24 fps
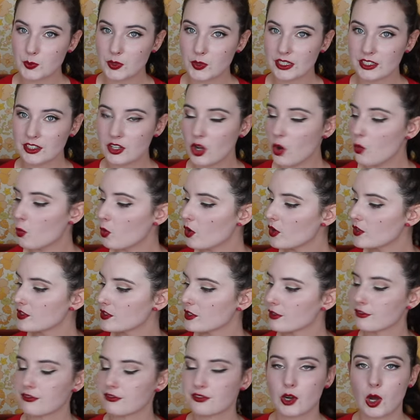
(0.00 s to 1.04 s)
one was
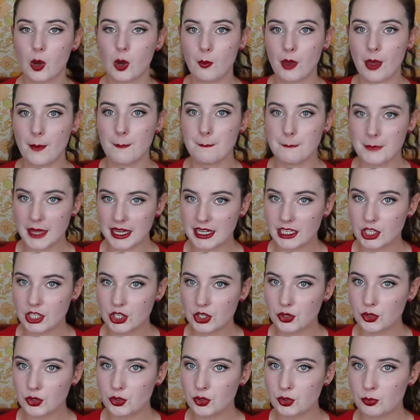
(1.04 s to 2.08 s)
from
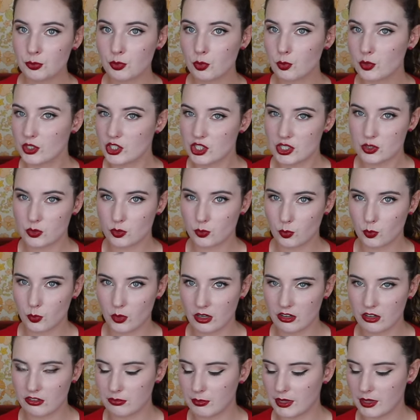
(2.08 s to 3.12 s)
MediCube, which is
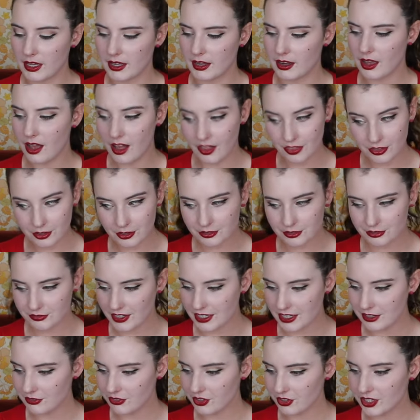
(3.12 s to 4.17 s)
one of my other
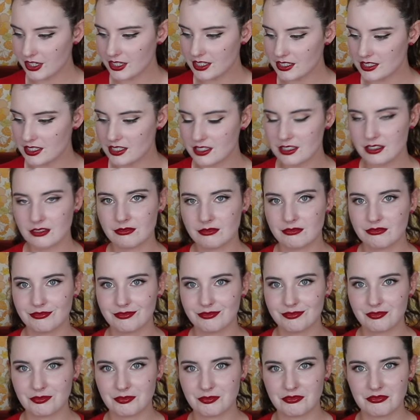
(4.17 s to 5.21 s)
favorite
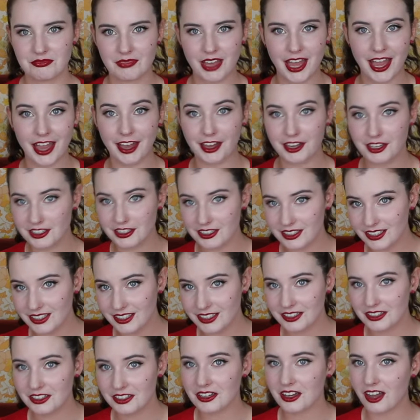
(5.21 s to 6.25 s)

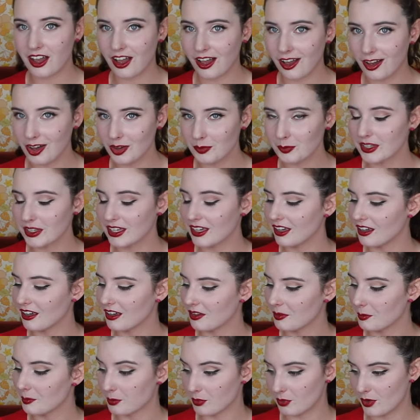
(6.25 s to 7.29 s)
acne
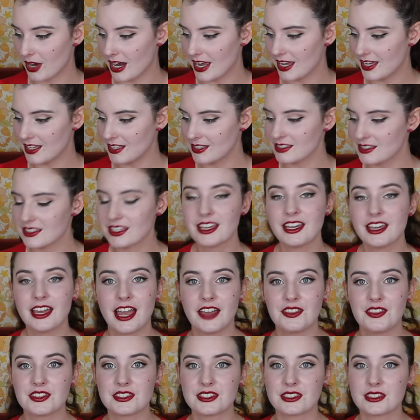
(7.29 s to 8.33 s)
calming brands,
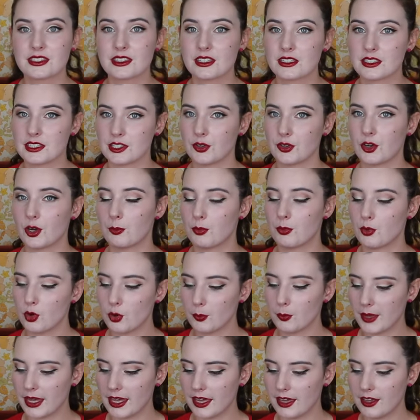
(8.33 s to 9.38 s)
and this is the Zero Pore
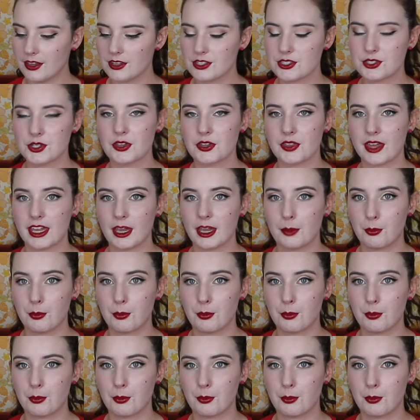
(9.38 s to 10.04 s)
Pad. So they are